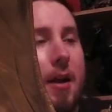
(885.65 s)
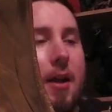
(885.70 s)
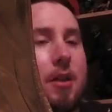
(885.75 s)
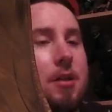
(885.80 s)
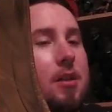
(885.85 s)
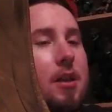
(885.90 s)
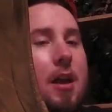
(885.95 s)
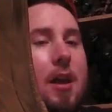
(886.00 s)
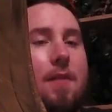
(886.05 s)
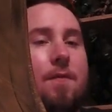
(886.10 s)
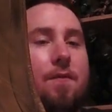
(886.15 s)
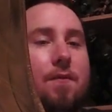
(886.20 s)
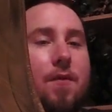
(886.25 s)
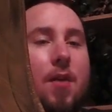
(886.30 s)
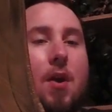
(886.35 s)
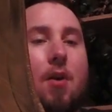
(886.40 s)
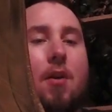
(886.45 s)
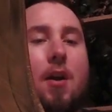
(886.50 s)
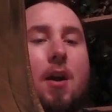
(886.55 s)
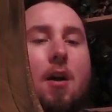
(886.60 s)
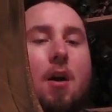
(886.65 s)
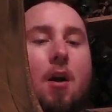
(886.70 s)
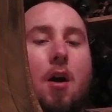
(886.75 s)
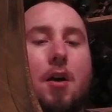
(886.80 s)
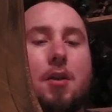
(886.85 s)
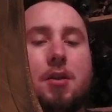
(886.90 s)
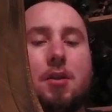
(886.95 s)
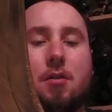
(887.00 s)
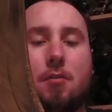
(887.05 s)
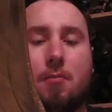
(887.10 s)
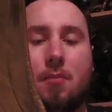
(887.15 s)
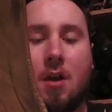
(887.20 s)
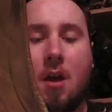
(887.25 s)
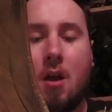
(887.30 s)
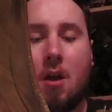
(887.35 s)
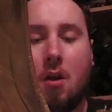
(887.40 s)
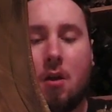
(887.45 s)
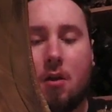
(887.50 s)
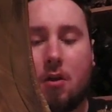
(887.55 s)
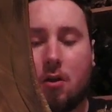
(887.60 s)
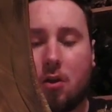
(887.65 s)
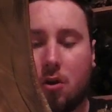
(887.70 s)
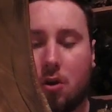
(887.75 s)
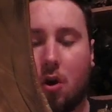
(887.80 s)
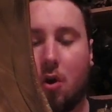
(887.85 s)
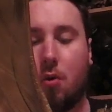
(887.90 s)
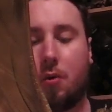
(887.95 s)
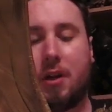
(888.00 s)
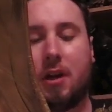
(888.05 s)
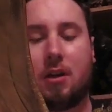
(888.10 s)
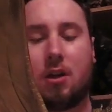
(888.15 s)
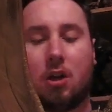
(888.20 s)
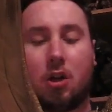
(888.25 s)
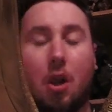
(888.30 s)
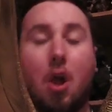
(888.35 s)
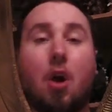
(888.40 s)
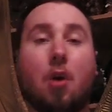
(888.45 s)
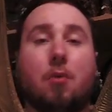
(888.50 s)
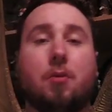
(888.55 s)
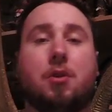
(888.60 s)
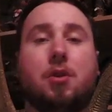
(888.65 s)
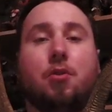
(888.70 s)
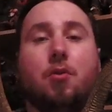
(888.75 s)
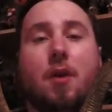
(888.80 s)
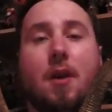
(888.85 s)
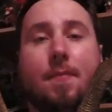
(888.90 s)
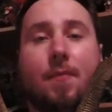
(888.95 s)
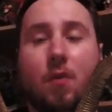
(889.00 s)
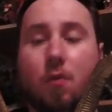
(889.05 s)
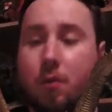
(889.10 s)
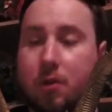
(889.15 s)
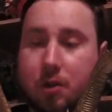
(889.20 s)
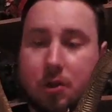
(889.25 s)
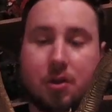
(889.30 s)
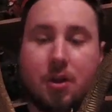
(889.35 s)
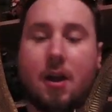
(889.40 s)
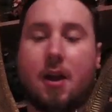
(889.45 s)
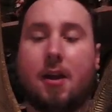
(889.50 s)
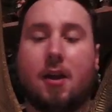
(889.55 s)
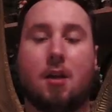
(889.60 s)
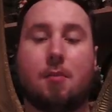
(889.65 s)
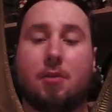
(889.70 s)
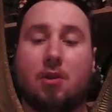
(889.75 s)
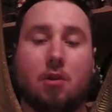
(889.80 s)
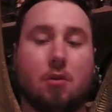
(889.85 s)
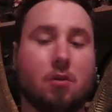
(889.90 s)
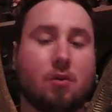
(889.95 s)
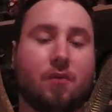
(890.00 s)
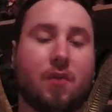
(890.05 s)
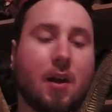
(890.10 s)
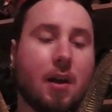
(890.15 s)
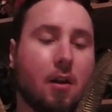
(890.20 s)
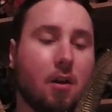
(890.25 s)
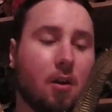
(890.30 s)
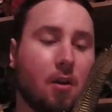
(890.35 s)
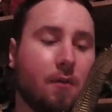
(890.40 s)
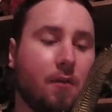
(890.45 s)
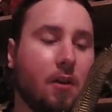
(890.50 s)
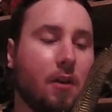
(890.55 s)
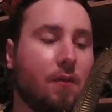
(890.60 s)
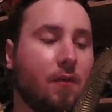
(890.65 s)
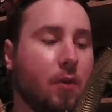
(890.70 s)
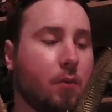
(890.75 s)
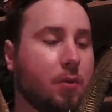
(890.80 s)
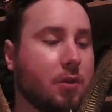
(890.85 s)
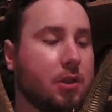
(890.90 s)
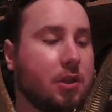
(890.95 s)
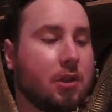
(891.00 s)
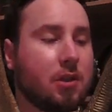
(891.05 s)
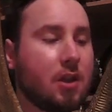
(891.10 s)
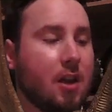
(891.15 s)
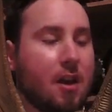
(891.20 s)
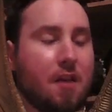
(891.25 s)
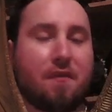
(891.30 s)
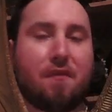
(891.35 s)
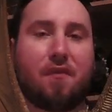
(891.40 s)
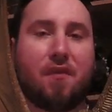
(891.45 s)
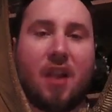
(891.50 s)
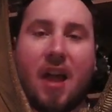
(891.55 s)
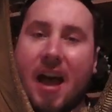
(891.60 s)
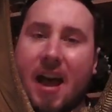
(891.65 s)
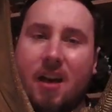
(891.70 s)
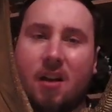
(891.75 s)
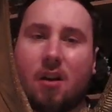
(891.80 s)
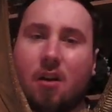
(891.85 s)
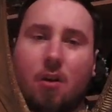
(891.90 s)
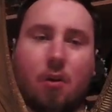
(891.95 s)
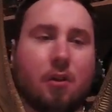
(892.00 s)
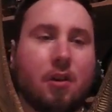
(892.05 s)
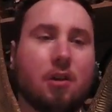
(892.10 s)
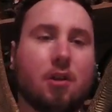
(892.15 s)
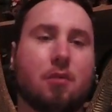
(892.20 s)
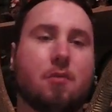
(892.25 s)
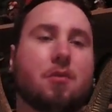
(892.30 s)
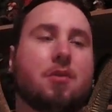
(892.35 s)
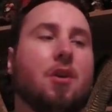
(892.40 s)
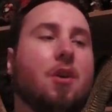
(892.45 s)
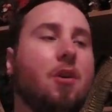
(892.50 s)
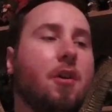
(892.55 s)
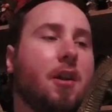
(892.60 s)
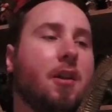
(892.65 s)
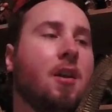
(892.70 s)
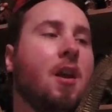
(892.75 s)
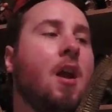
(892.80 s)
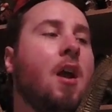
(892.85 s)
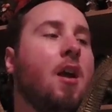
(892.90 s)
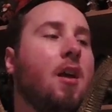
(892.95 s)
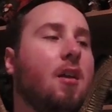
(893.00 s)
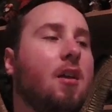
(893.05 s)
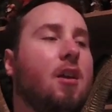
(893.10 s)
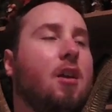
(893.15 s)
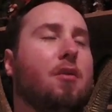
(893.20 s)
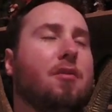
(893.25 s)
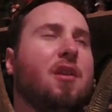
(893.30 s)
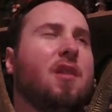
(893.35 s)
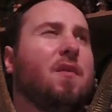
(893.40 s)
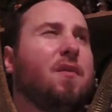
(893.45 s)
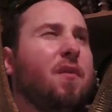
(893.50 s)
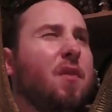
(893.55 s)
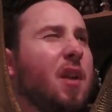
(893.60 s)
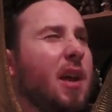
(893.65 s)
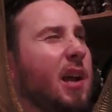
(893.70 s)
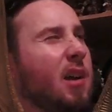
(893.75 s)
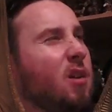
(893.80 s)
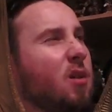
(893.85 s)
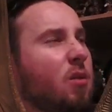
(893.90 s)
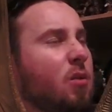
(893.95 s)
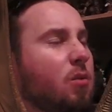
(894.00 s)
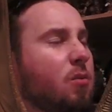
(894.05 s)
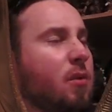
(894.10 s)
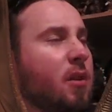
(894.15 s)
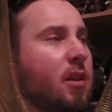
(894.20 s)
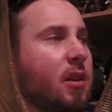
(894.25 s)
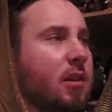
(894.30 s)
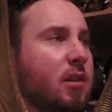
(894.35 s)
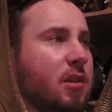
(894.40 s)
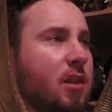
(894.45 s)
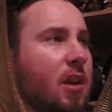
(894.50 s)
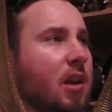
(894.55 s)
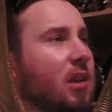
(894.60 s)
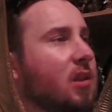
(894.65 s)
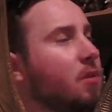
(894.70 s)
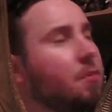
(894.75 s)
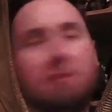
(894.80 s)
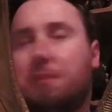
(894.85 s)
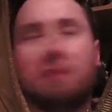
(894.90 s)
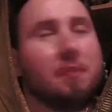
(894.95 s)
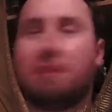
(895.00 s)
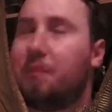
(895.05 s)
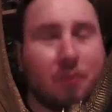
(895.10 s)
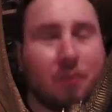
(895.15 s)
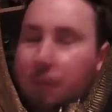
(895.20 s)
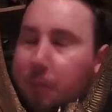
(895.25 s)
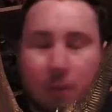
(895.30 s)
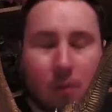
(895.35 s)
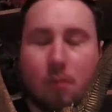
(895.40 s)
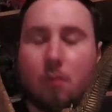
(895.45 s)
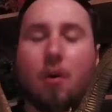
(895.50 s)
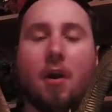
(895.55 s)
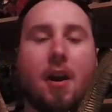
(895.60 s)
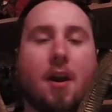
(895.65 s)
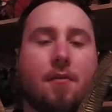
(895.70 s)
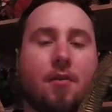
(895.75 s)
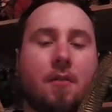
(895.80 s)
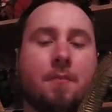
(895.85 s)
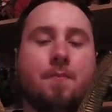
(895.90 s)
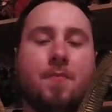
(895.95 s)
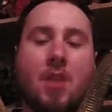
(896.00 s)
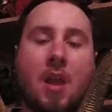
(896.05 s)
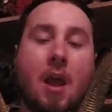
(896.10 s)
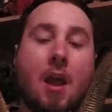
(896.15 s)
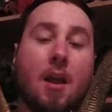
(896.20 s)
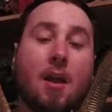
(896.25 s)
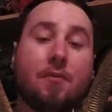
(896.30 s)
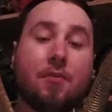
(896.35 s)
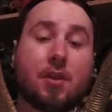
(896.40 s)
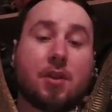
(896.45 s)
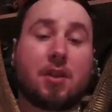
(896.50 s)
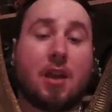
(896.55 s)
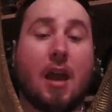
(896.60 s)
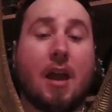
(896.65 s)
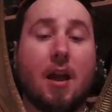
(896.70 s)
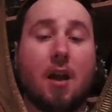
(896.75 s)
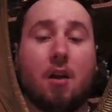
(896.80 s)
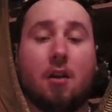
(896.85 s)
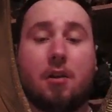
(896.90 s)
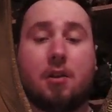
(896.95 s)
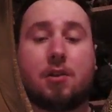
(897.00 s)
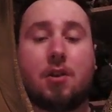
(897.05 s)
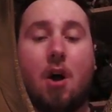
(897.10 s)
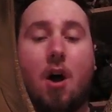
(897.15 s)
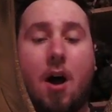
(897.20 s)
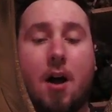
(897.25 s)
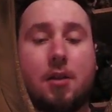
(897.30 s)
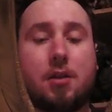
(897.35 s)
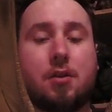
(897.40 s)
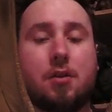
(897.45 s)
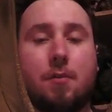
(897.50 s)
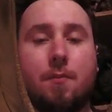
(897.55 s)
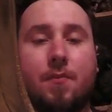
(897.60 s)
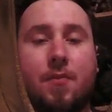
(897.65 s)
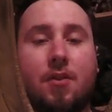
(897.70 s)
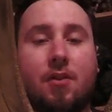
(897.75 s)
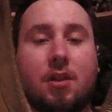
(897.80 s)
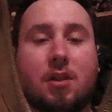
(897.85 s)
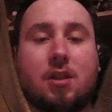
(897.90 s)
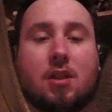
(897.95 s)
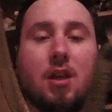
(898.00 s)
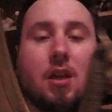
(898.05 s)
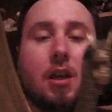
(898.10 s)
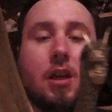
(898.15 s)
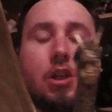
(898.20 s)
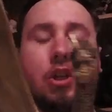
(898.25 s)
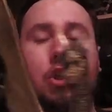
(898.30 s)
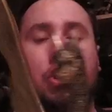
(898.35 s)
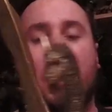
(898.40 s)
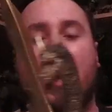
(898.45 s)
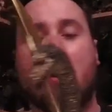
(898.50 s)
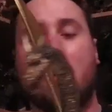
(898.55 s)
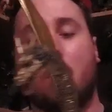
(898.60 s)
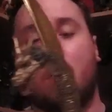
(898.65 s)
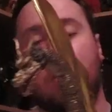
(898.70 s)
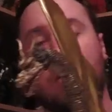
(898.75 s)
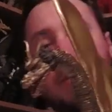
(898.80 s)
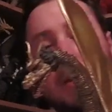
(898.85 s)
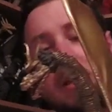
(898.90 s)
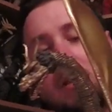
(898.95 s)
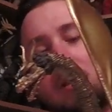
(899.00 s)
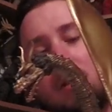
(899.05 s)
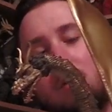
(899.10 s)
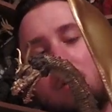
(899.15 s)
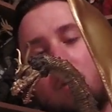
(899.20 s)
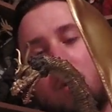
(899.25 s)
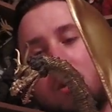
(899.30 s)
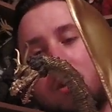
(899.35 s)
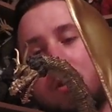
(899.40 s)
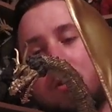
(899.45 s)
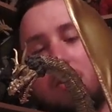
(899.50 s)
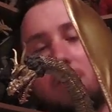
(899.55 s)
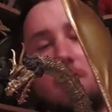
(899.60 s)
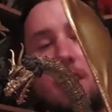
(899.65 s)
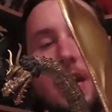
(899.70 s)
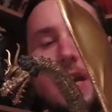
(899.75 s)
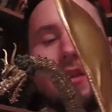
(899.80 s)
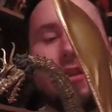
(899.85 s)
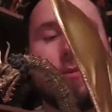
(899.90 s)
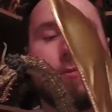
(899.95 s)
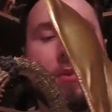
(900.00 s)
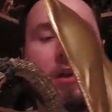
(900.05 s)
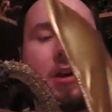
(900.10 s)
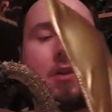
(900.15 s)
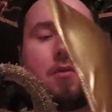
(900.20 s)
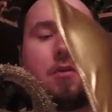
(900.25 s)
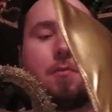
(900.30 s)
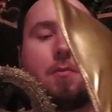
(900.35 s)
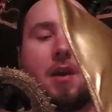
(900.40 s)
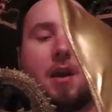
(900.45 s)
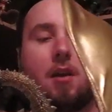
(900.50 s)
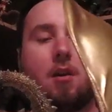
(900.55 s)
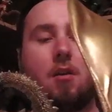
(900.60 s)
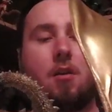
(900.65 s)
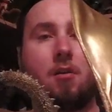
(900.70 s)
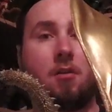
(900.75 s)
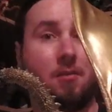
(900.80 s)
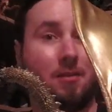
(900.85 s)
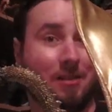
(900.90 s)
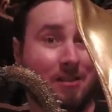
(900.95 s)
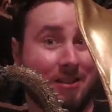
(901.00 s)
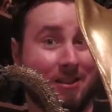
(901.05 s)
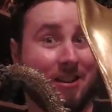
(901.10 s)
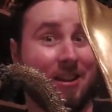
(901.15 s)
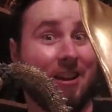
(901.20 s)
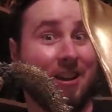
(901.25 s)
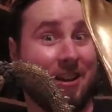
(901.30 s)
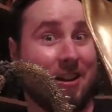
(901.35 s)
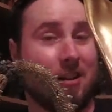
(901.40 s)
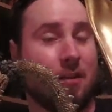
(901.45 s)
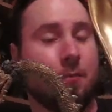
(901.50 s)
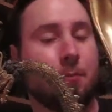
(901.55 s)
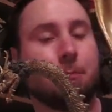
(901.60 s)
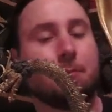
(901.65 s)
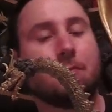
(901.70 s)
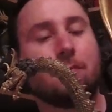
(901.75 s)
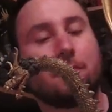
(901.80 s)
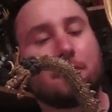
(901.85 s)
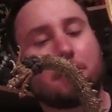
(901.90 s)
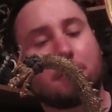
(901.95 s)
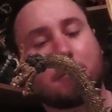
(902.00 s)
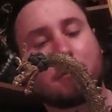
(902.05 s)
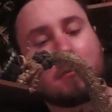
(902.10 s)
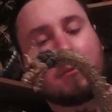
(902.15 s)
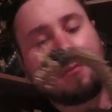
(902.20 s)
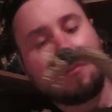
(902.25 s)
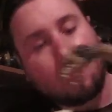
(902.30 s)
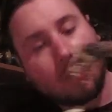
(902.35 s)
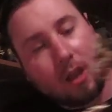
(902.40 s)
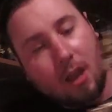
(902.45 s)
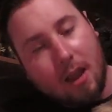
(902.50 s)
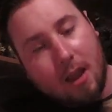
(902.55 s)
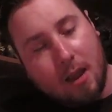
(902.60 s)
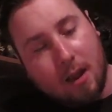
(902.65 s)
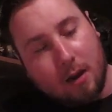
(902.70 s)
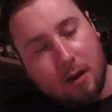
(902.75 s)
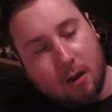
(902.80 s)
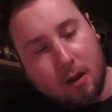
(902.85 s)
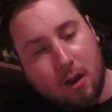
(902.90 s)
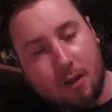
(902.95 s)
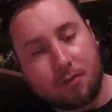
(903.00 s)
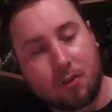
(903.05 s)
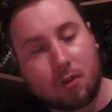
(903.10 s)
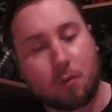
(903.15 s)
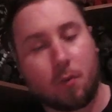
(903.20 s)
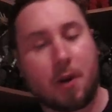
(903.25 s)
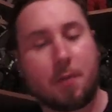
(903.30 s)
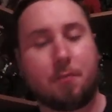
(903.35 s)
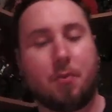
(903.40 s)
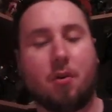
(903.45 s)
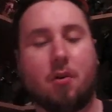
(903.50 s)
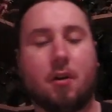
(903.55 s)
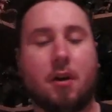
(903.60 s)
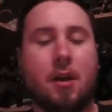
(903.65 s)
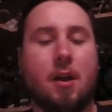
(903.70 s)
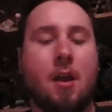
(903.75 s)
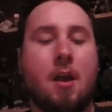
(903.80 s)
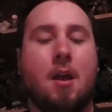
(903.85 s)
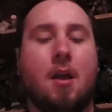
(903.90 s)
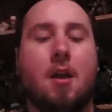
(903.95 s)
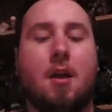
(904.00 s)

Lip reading: has a very awesome golden glow to it, which I am a huge fan of. If it was just like a flat gold, it'd look retarded. I don't think flat gold really exists, but whatever. The scale is awesome. This thing is ginormous, which is great. The bigger the better. Yeah. And the Rick Boy